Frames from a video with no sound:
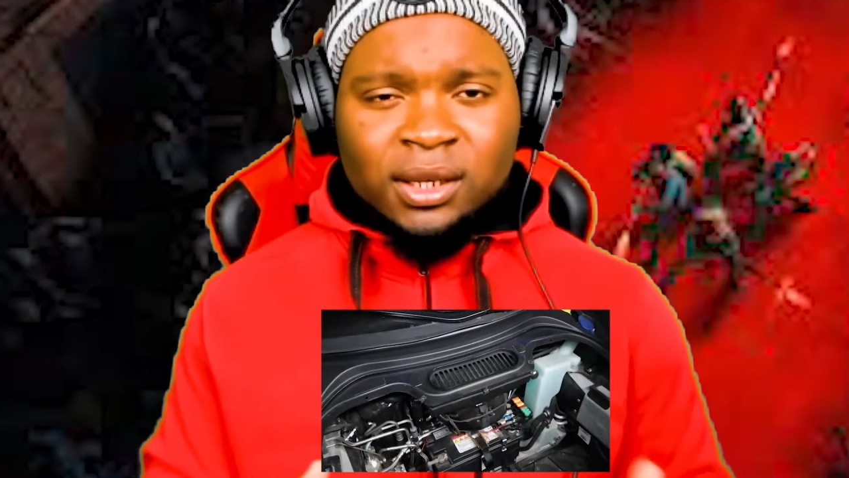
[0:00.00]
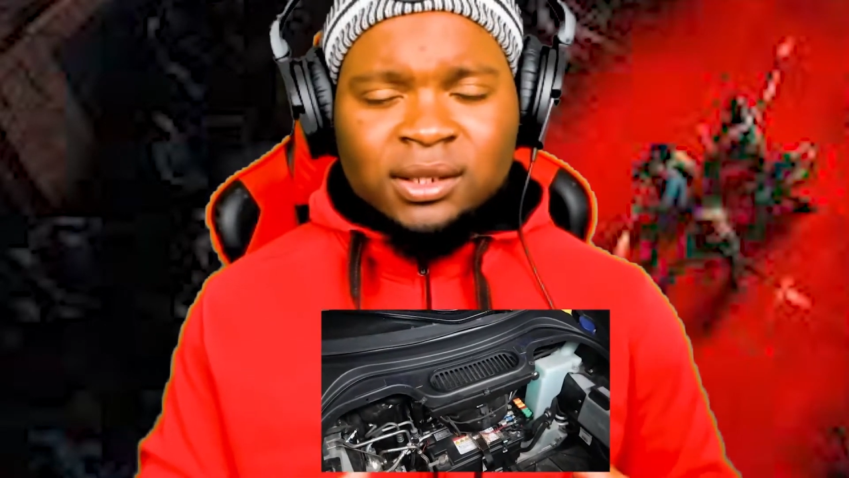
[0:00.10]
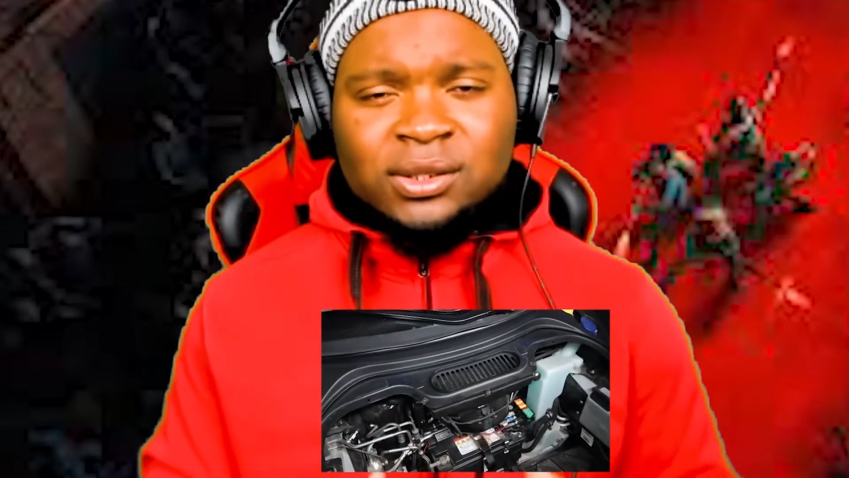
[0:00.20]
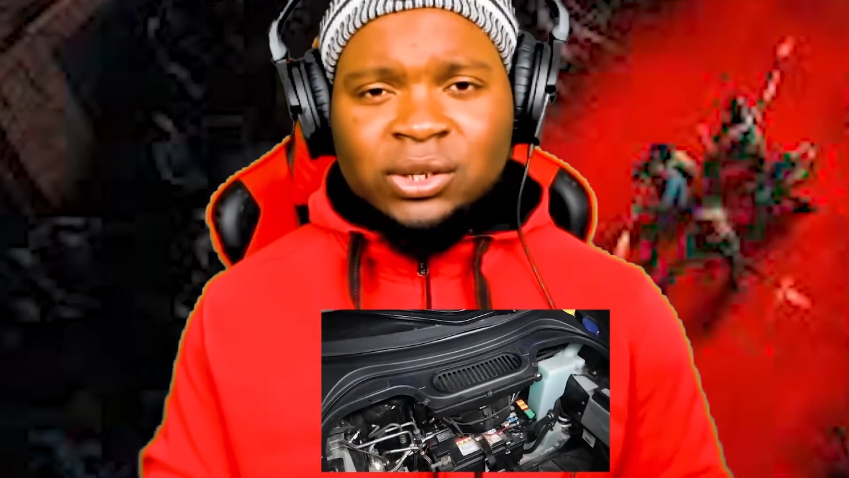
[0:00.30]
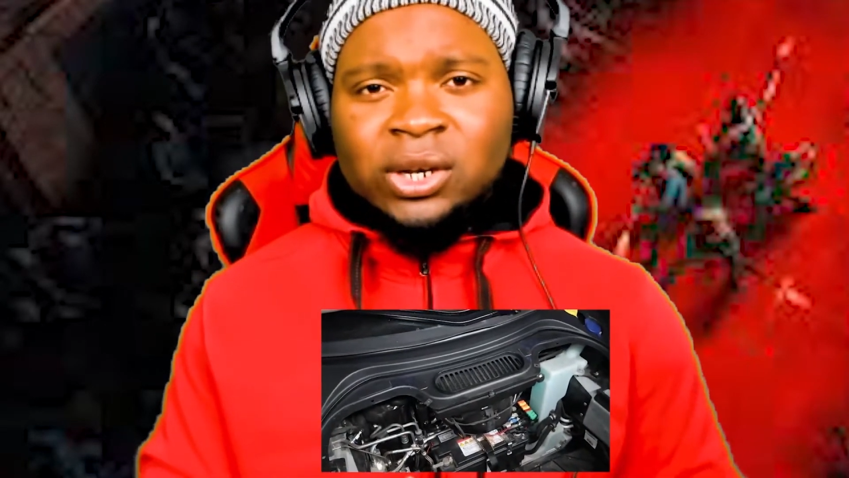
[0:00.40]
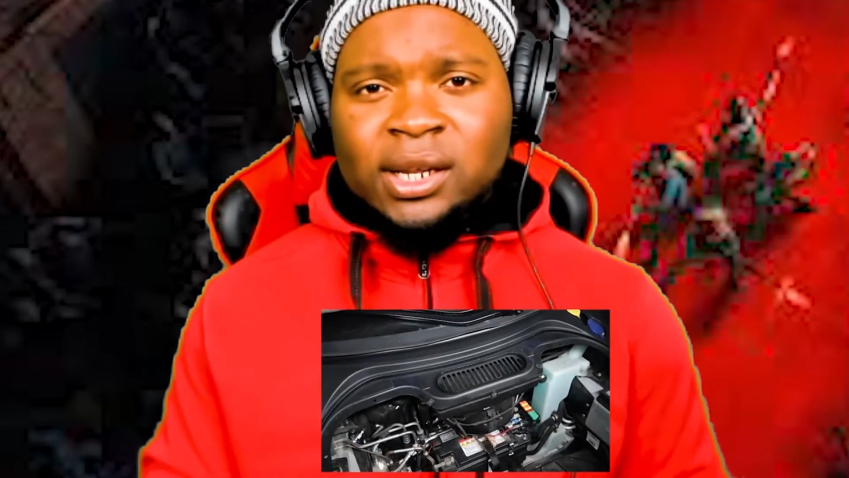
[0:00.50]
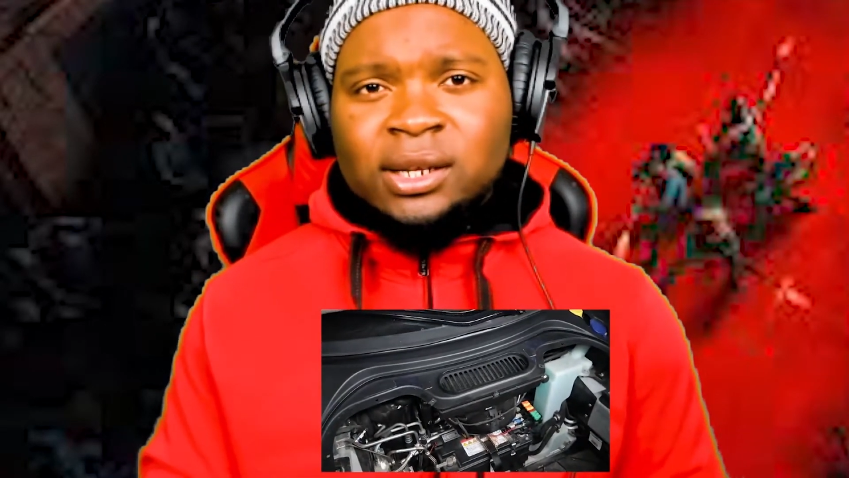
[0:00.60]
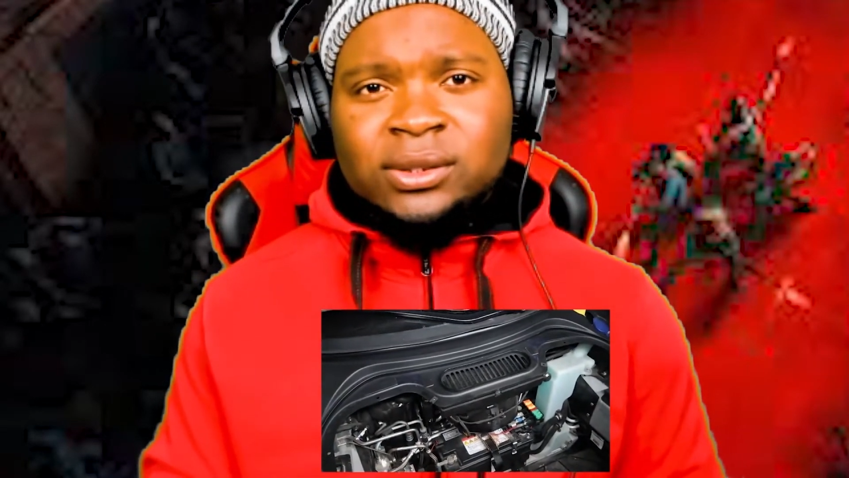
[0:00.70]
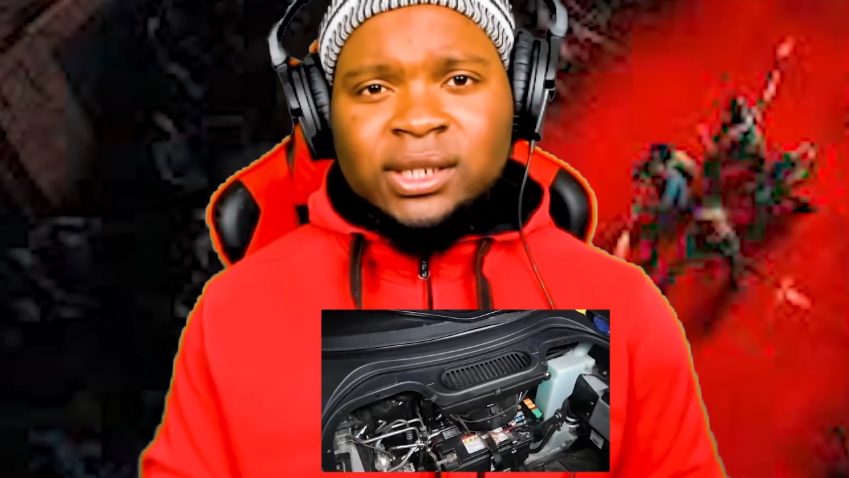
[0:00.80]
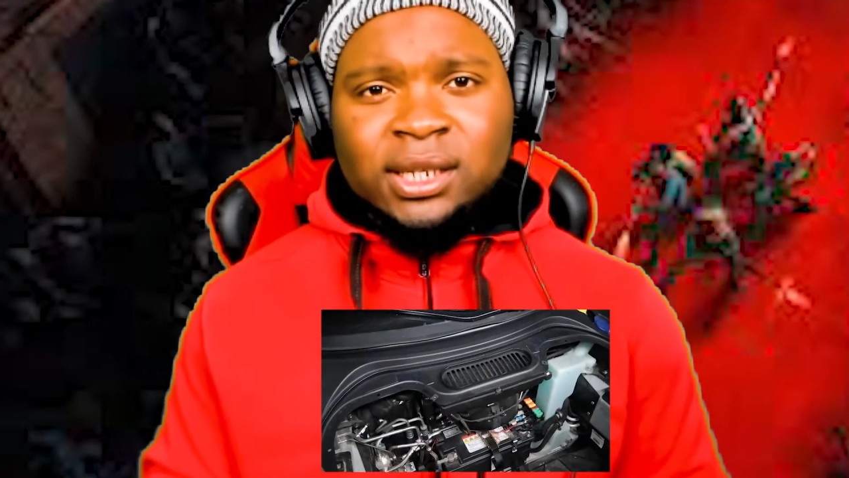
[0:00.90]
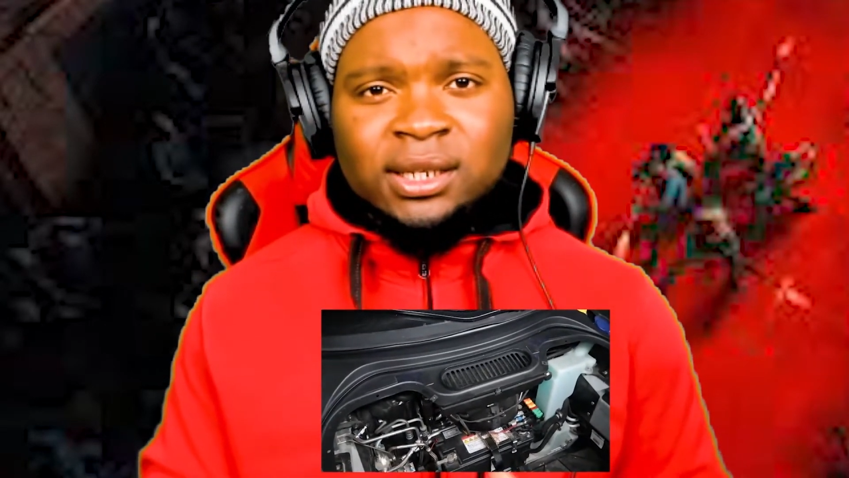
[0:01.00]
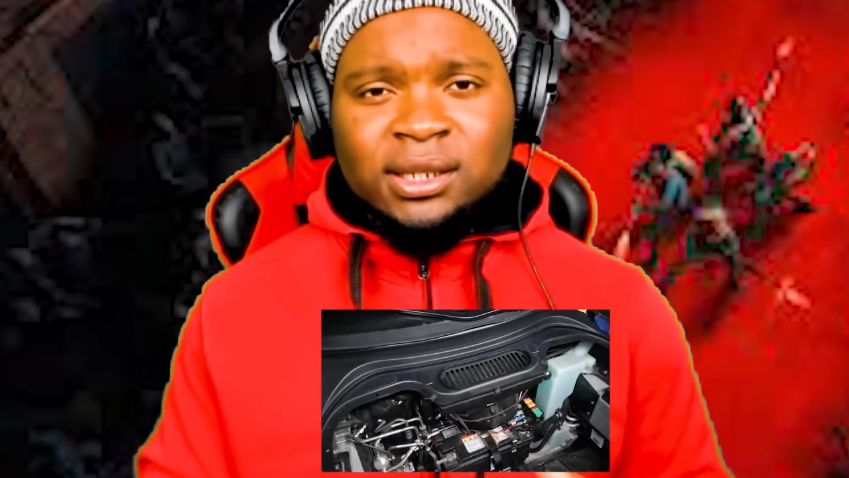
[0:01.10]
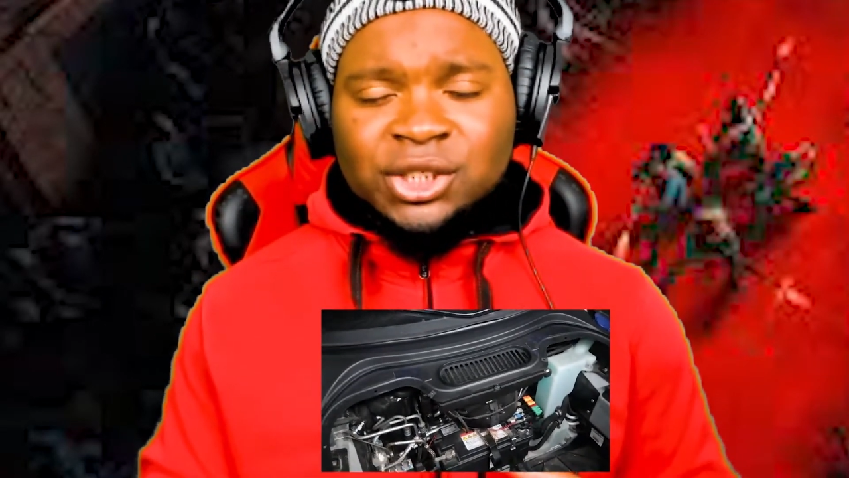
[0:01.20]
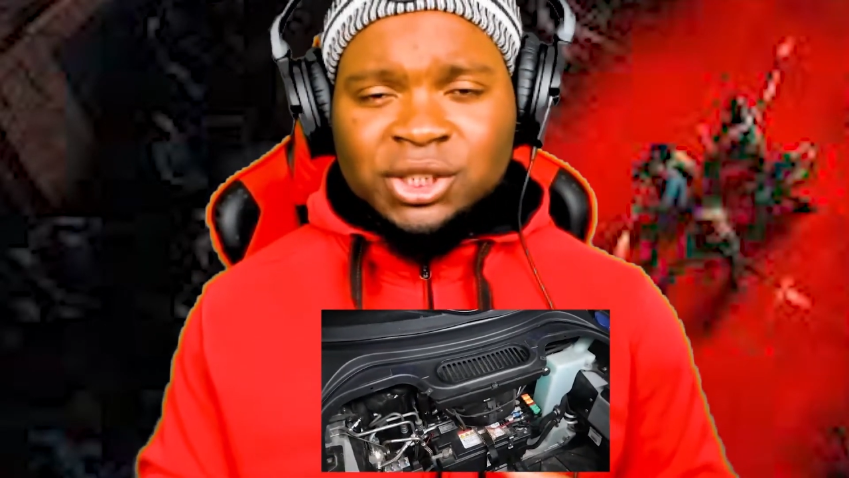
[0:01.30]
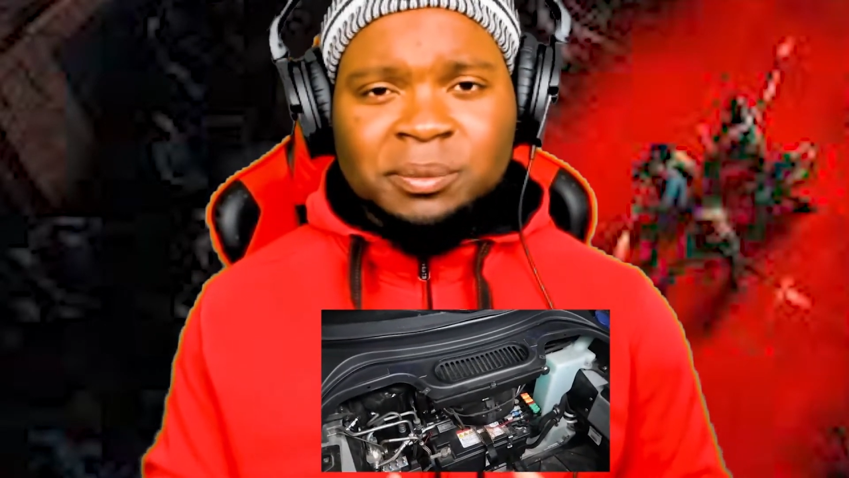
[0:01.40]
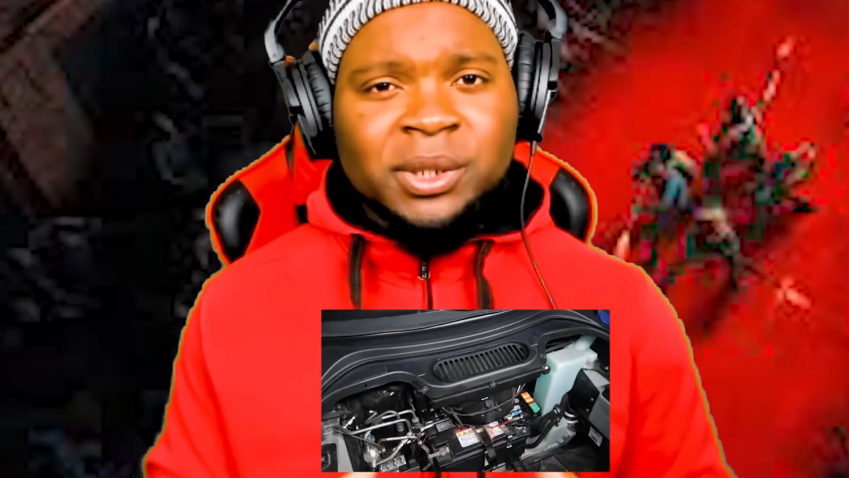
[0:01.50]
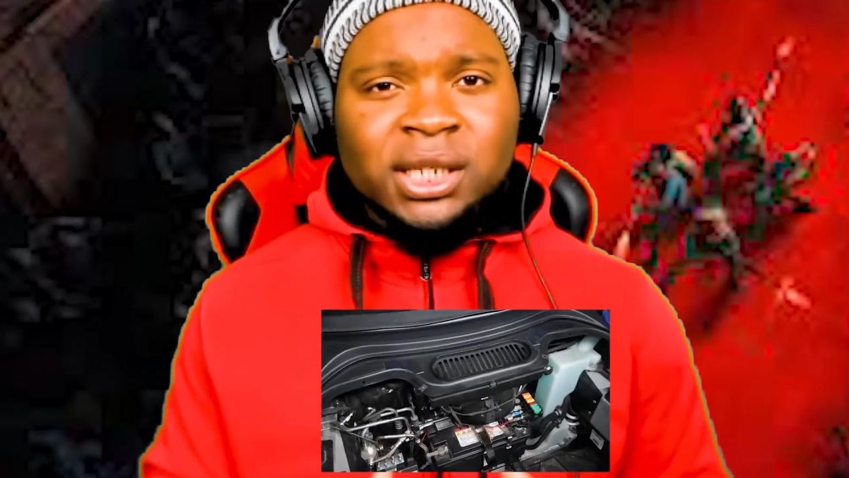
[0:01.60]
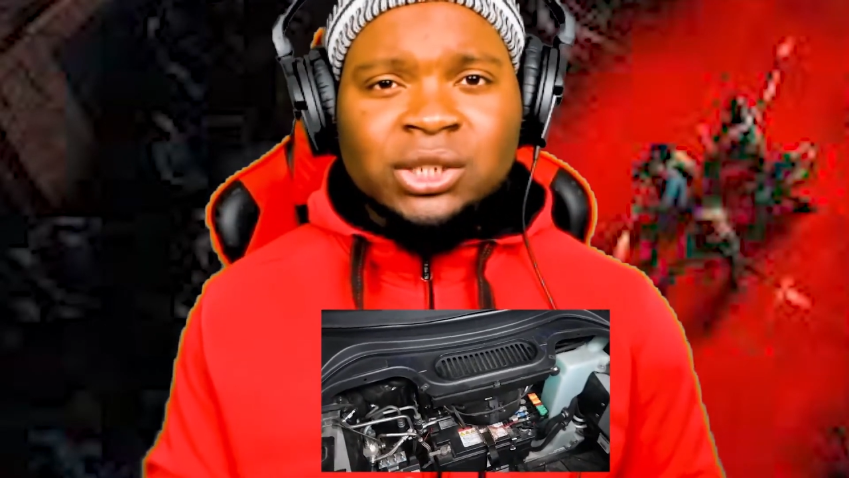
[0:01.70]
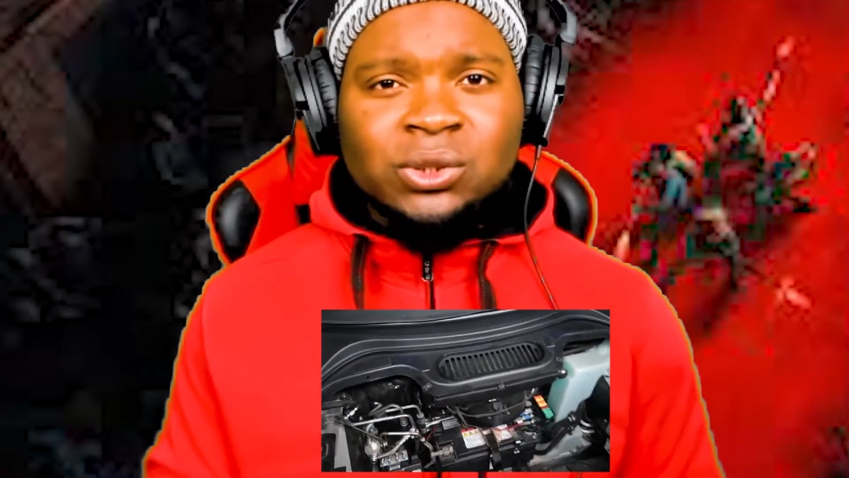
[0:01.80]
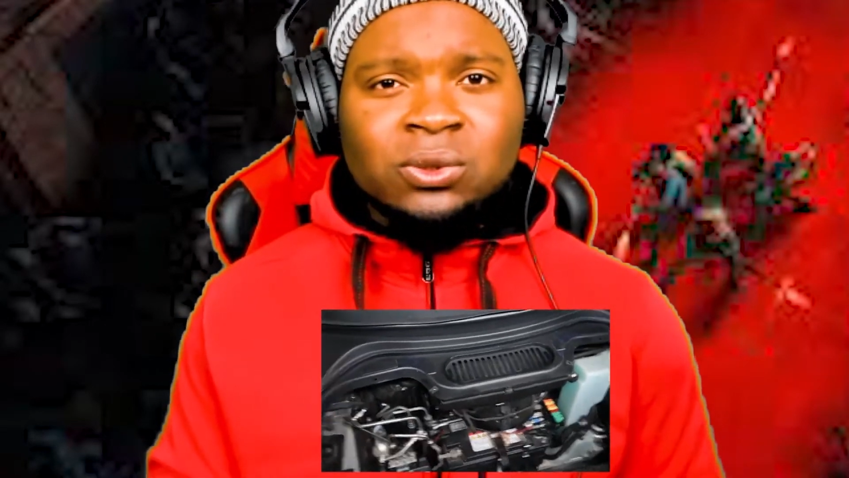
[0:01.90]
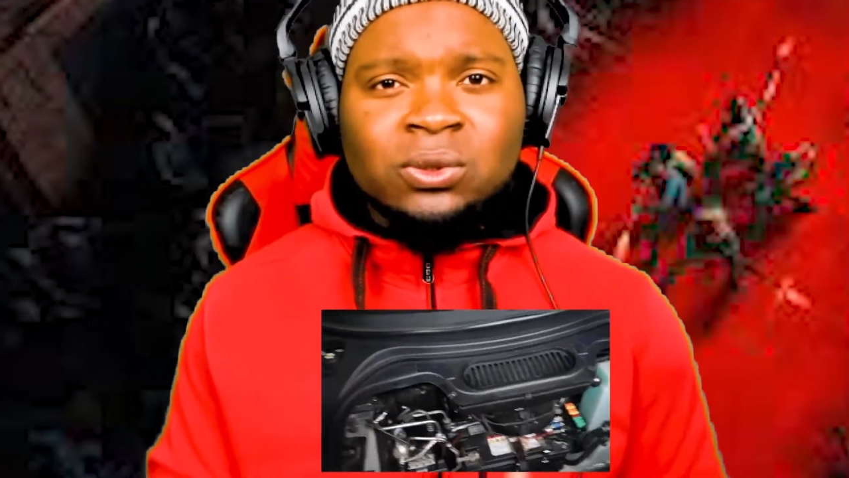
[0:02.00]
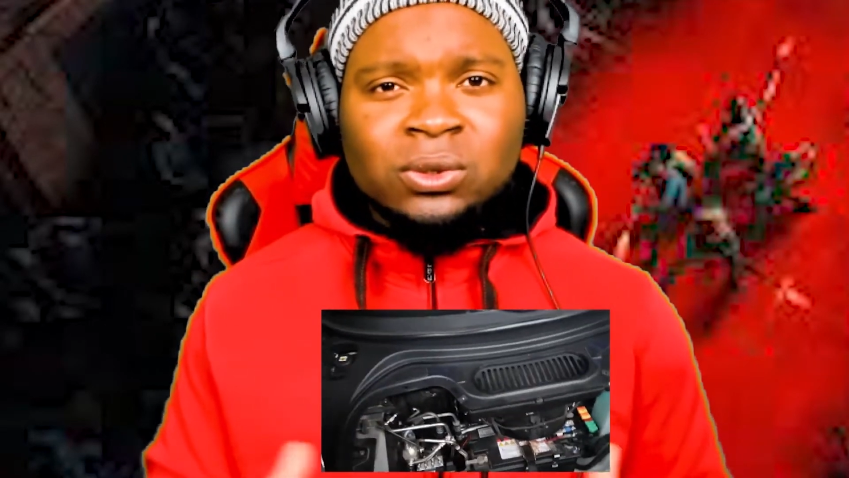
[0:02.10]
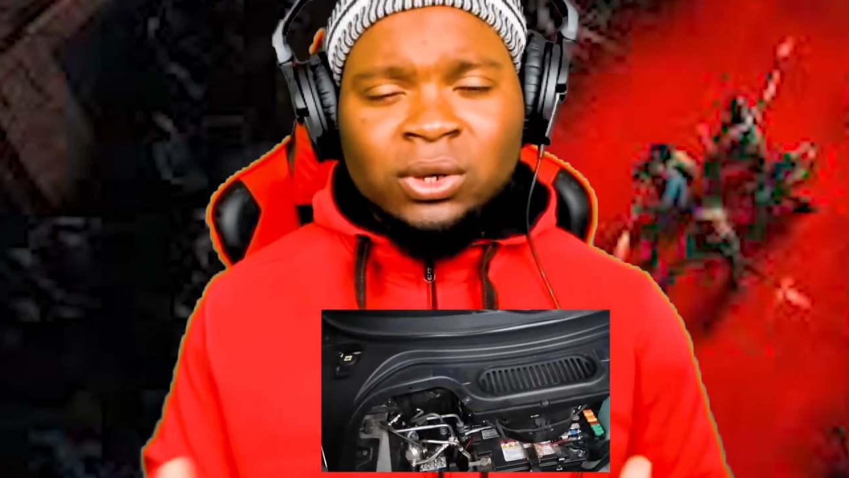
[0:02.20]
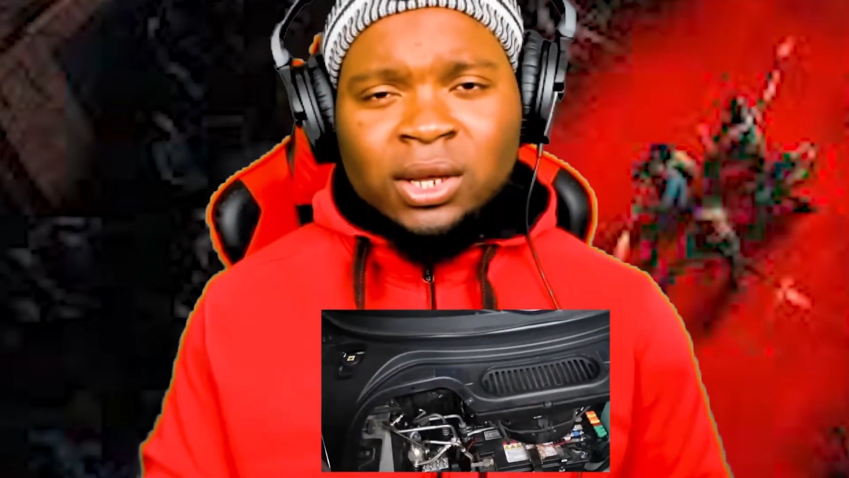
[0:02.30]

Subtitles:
sorted out the shipping issue.